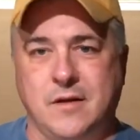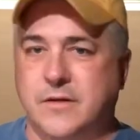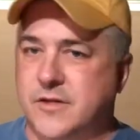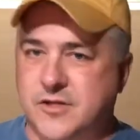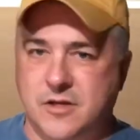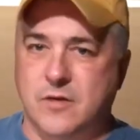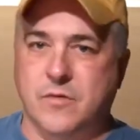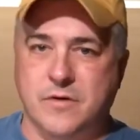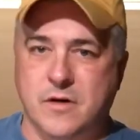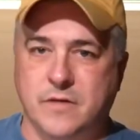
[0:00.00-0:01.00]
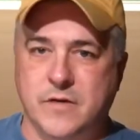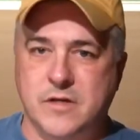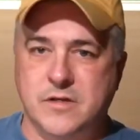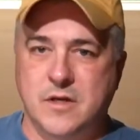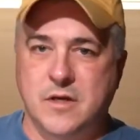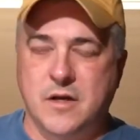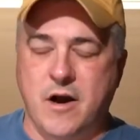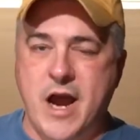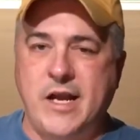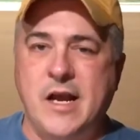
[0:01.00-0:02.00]
and then share it with all of us.
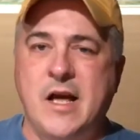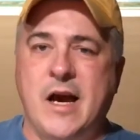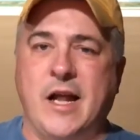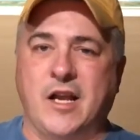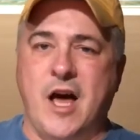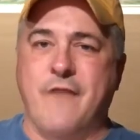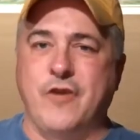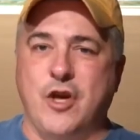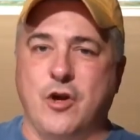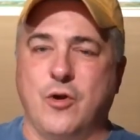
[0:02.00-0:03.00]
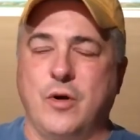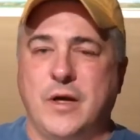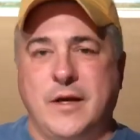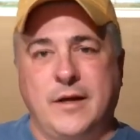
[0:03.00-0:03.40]
All right? I love you.